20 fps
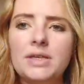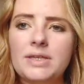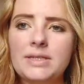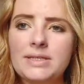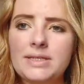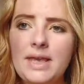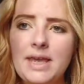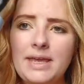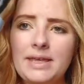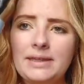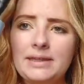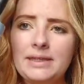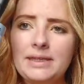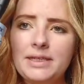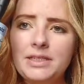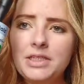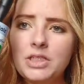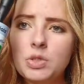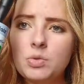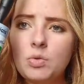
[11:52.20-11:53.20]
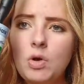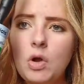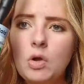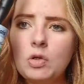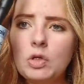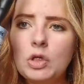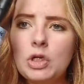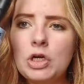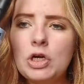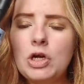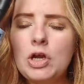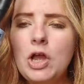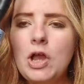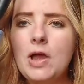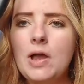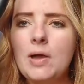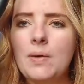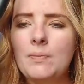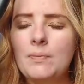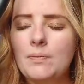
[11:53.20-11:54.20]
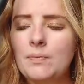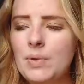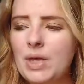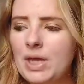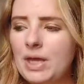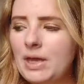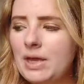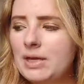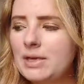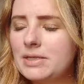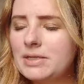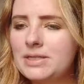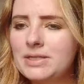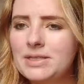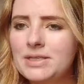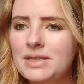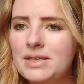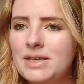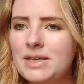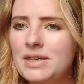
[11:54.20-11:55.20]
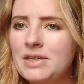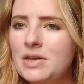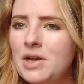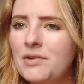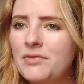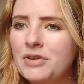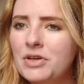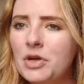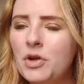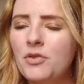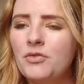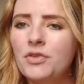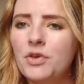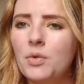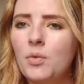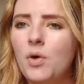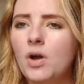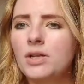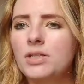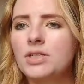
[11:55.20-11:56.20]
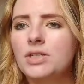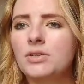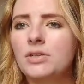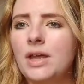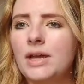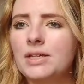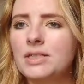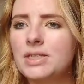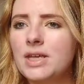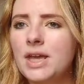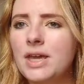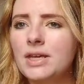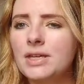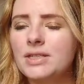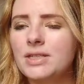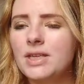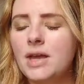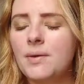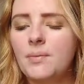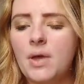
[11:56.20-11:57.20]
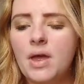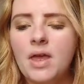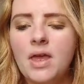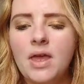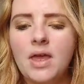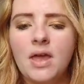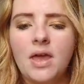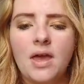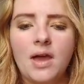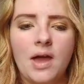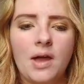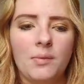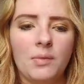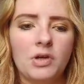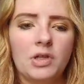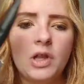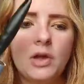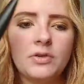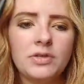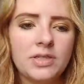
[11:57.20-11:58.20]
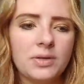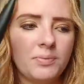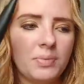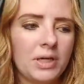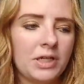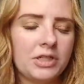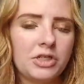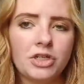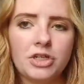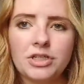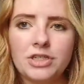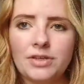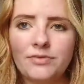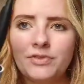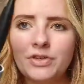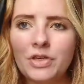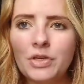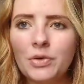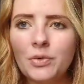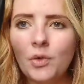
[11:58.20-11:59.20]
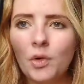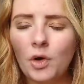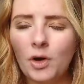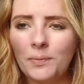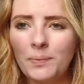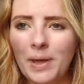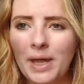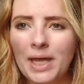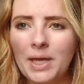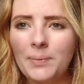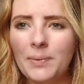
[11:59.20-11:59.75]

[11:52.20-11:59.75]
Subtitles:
is a lint roller, because you never know if you want to like take some close-up pictures of you or